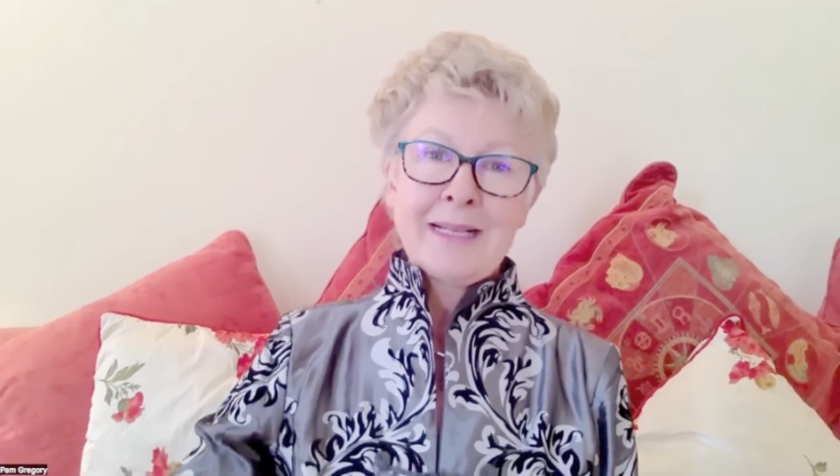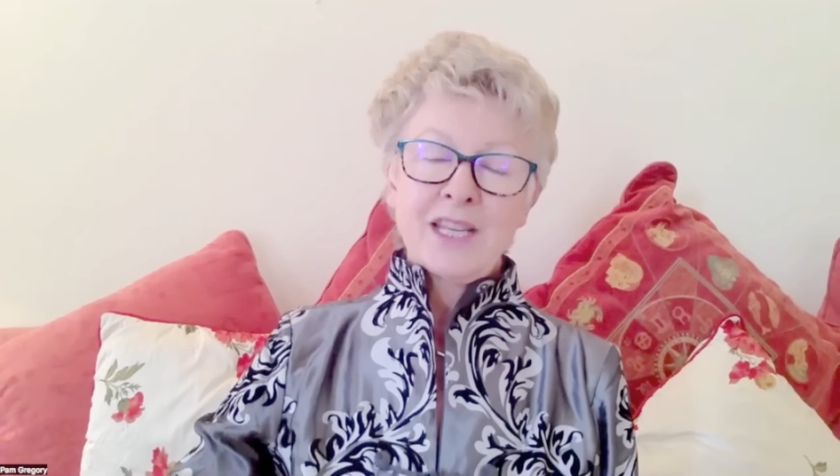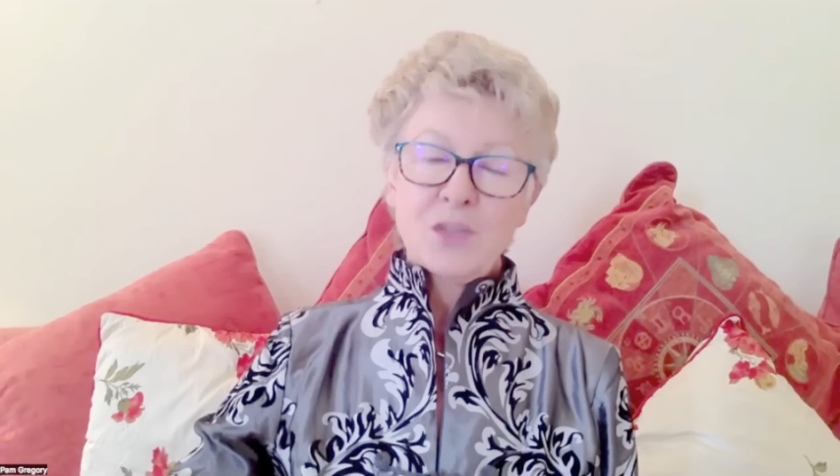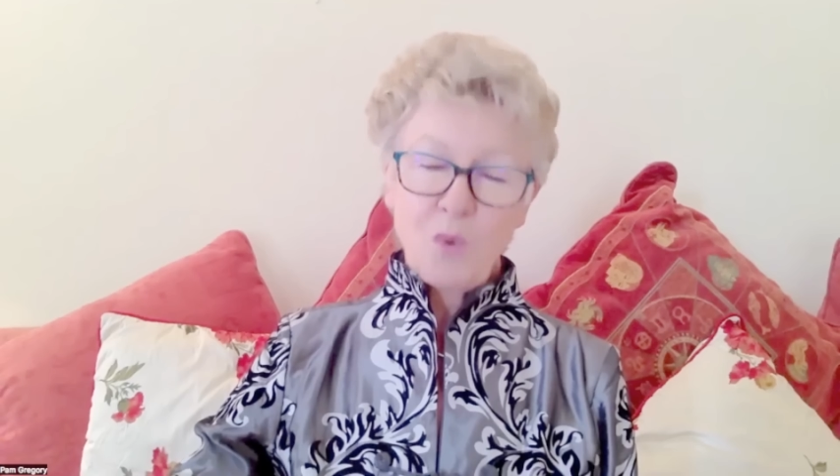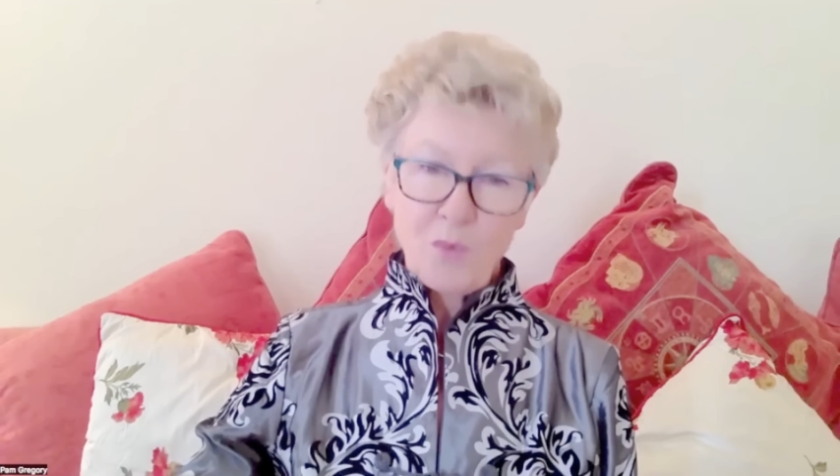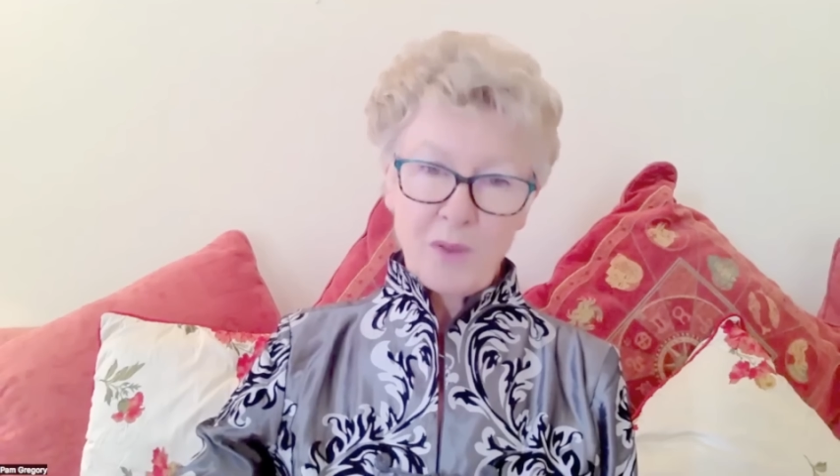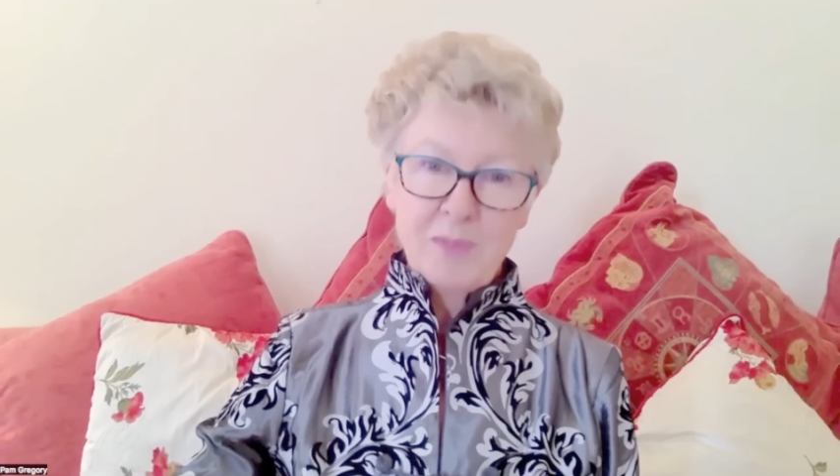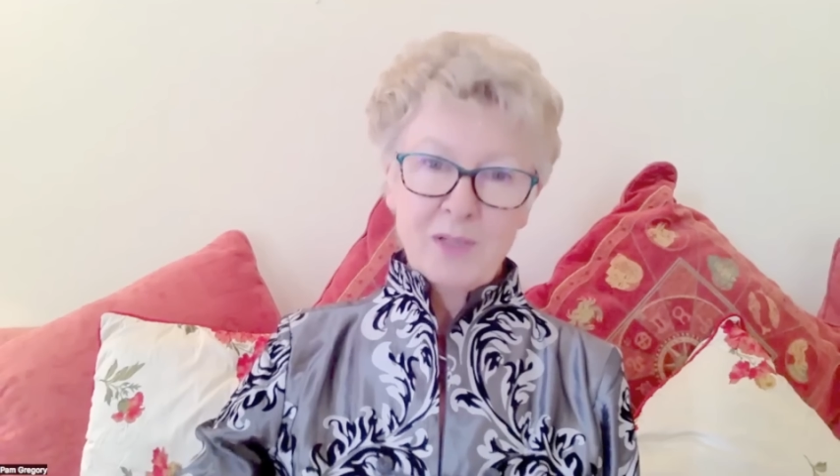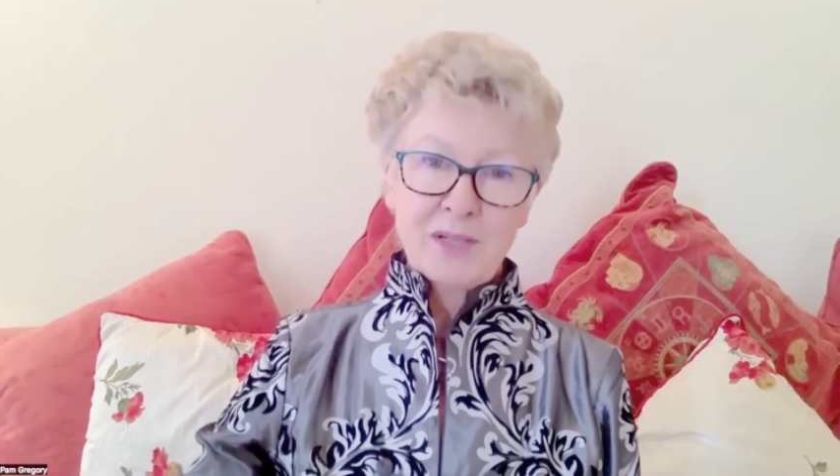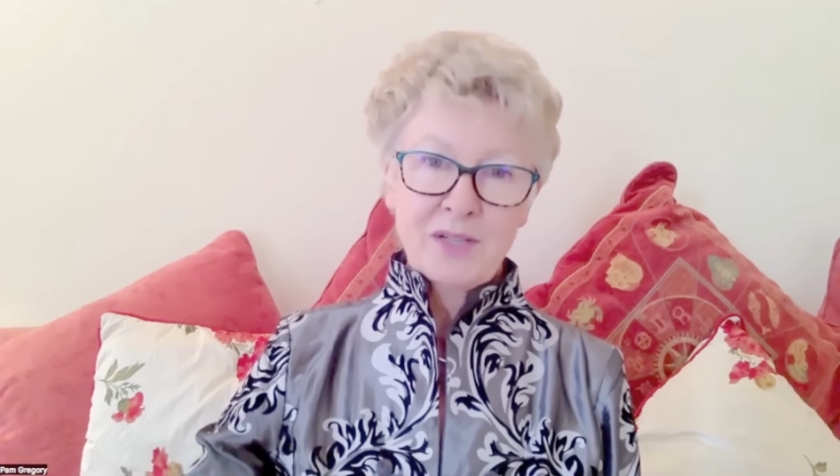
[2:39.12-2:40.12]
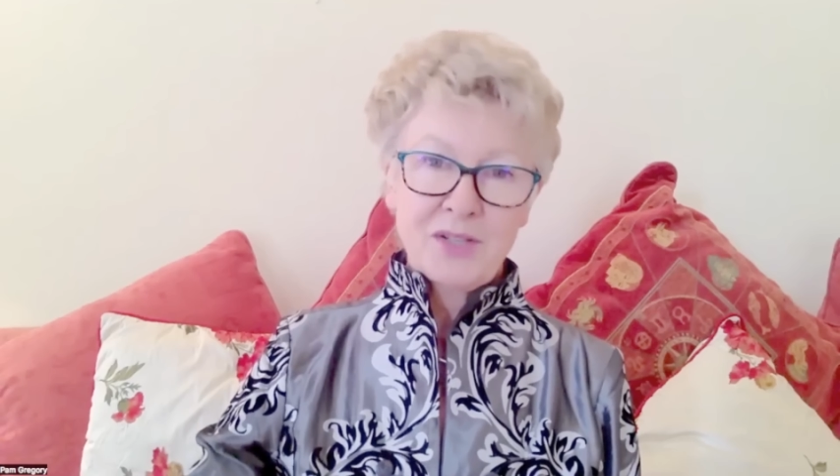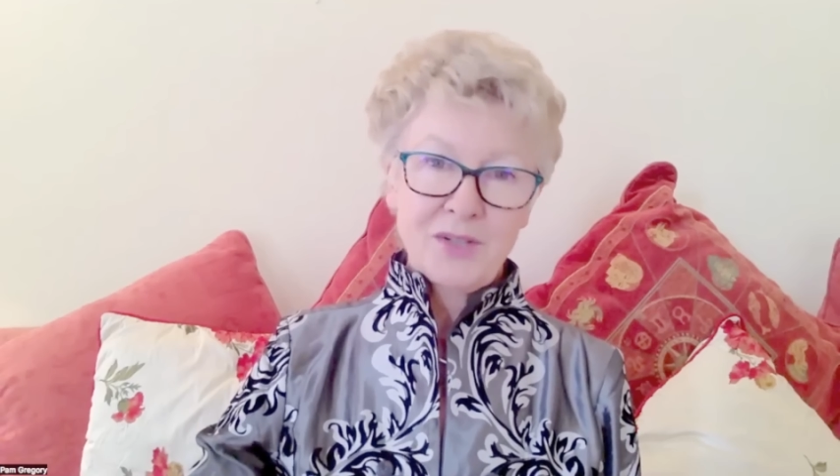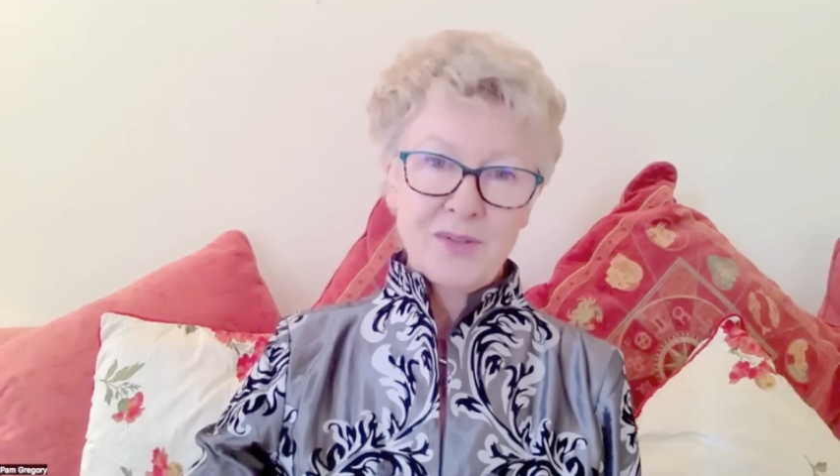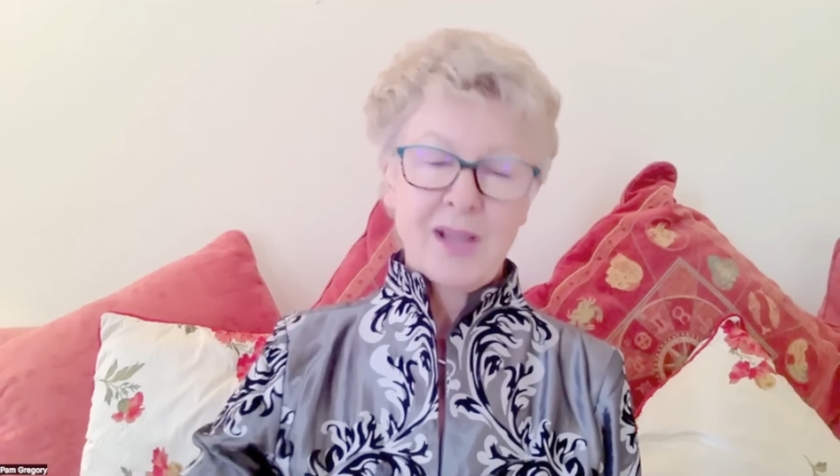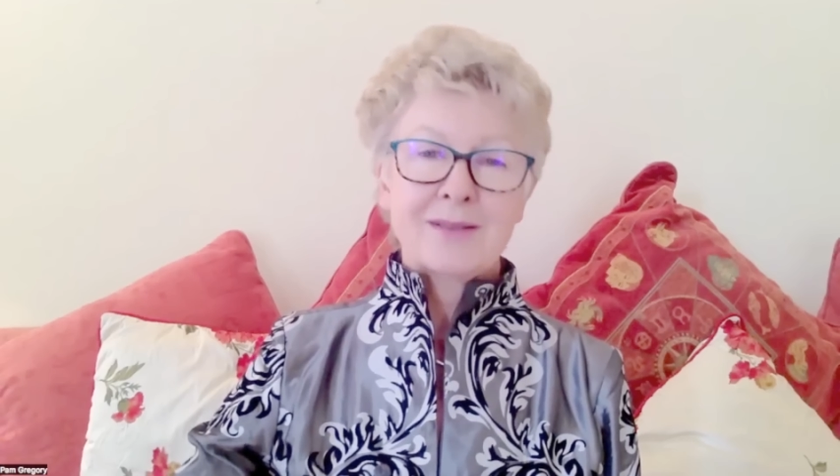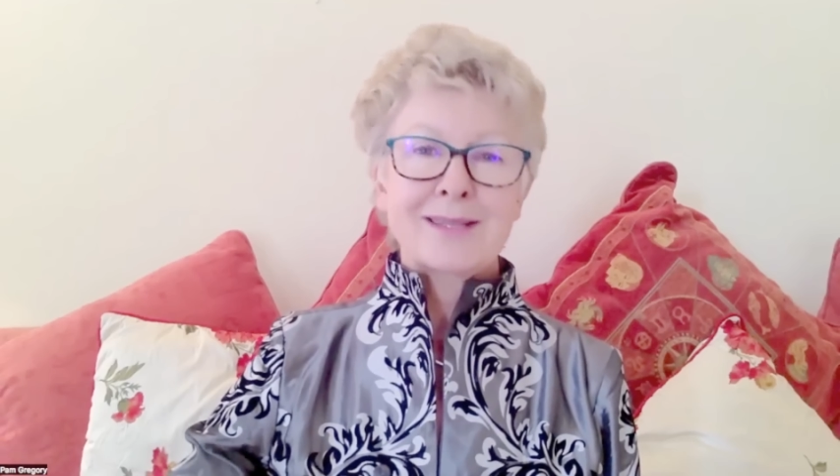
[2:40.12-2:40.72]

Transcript: is what we're building to now.